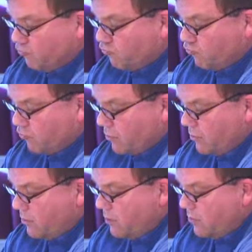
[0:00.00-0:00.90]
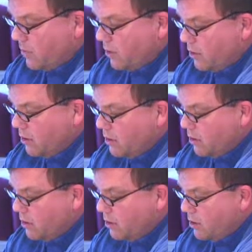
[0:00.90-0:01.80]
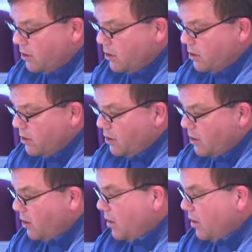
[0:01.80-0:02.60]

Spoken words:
No one is speaking in this clip.